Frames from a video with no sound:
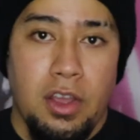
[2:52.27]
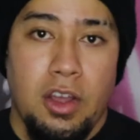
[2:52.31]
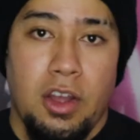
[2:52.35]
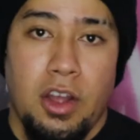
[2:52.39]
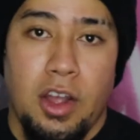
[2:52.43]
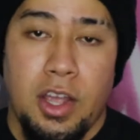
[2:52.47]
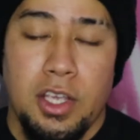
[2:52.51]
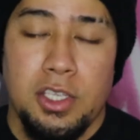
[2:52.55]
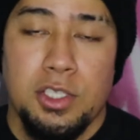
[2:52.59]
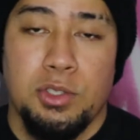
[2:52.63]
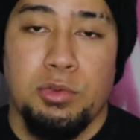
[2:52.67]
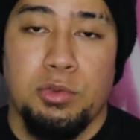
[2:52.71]

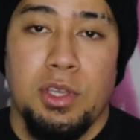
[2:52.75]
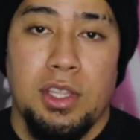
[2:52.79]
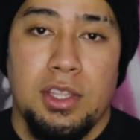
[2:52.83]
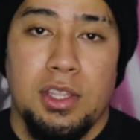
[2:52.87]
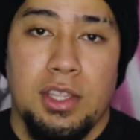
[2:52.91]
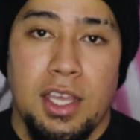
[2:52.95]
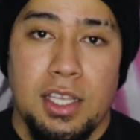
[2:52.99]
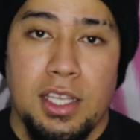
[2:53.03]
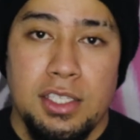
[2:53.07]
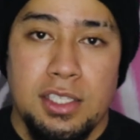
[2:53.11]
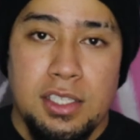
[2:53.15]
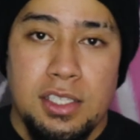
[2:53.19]
All right, sweet.
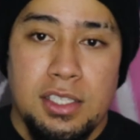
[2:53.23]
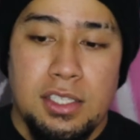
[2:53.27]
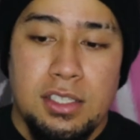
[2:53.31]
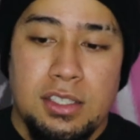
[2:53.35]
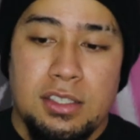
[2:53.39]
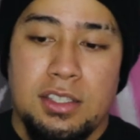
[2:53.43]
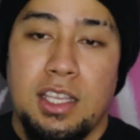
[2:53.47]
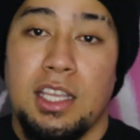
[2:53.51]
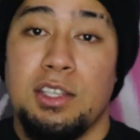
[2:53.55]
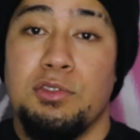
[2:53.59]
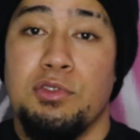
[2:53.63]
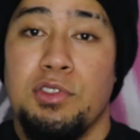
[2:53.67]
Thanks,
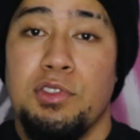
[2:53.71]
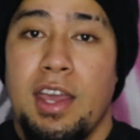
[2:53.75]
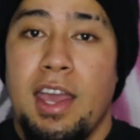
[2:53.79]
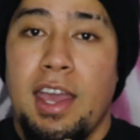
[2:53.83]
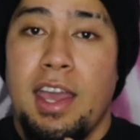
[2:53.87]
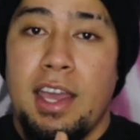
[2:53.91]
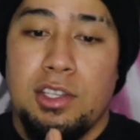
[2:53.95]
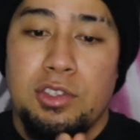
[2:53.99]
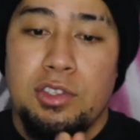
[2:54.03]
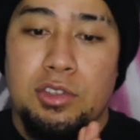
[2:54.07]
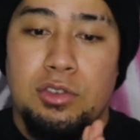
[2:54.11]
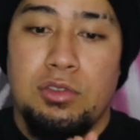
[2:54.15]
thanks for that,
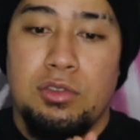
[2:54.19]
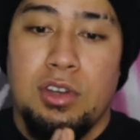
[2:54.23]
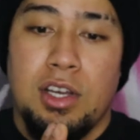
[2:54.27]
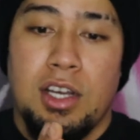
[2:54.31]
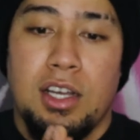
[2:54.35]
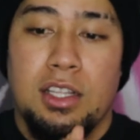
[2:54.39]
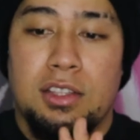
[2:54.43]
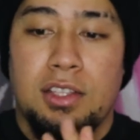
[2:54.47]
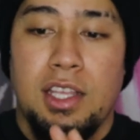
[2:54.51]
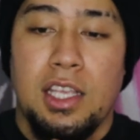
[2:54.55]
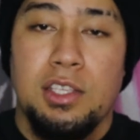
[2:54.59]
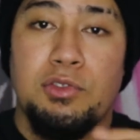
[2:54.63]
Andrew.
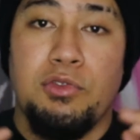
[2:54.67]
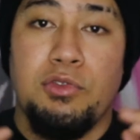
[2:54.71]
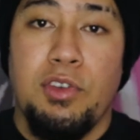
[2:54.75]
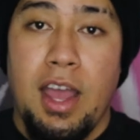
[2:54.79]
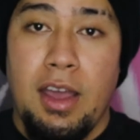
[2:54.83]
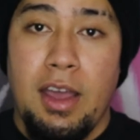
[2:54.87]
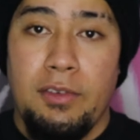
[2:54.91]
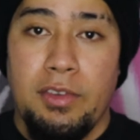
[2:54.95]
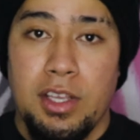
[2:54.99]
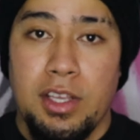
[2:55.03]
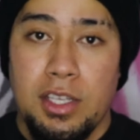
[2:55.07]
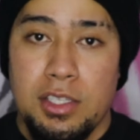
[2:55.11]
Uh, thanks for
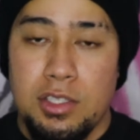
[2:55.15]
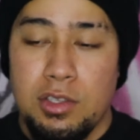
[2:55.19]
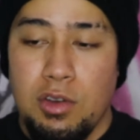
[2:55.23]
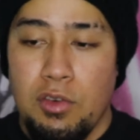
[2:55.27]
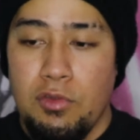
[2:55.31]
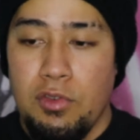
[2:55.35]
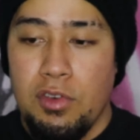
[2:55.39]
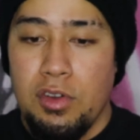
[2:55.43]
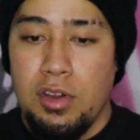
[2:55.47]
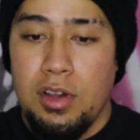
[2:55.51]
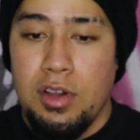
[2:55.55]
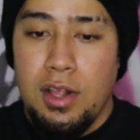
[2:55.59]
having us
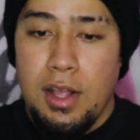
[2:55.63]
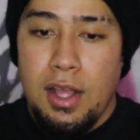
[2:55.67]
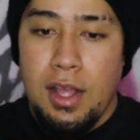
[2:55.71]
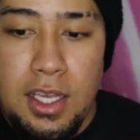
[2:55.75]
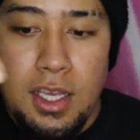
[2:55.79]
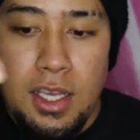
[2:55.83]
over.